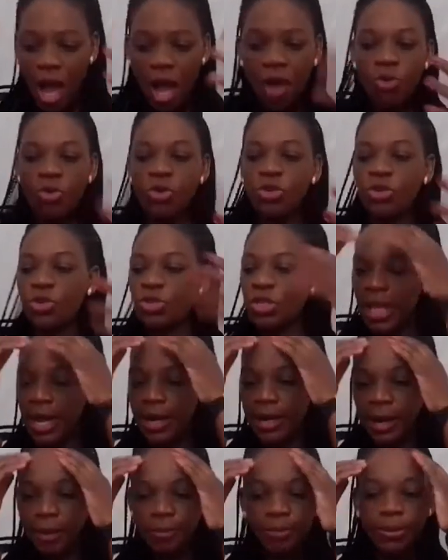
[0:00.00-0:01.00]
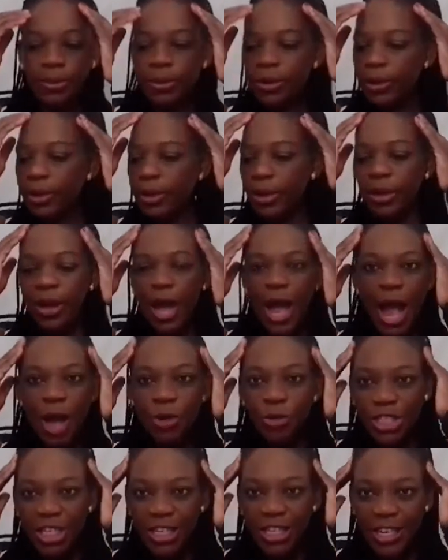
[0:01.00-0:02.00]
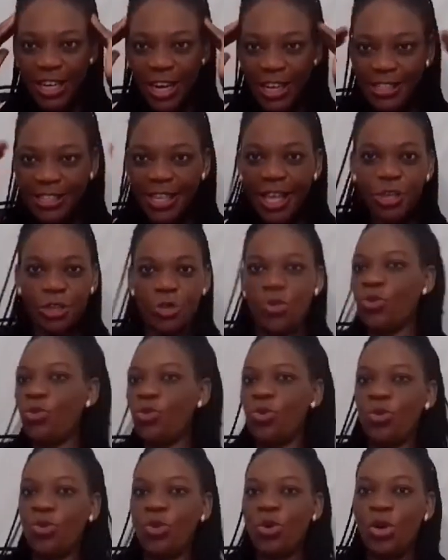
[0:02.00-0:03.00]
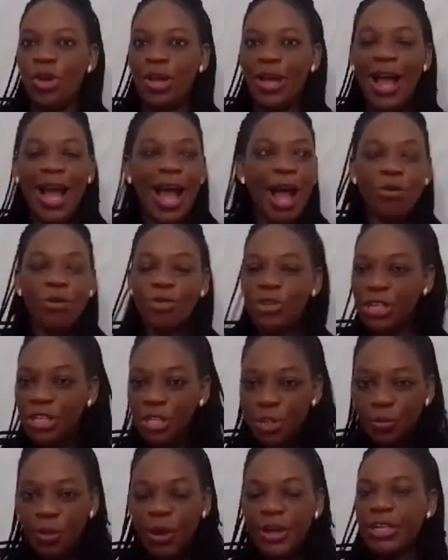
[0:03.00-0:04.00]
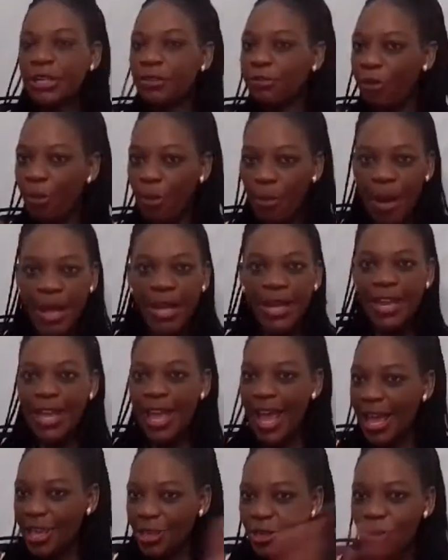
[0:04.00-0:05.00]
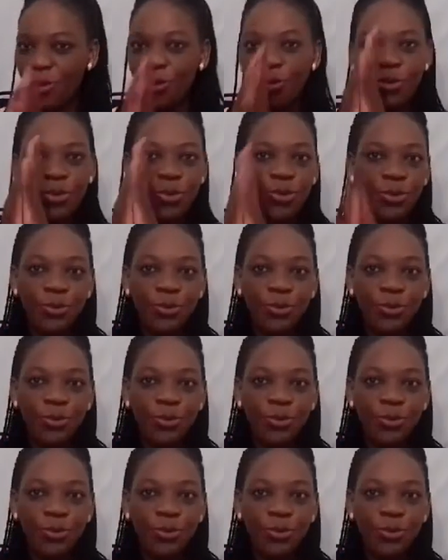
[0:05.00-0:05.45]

How would you stand up? How generous are you? How desperate for money are you?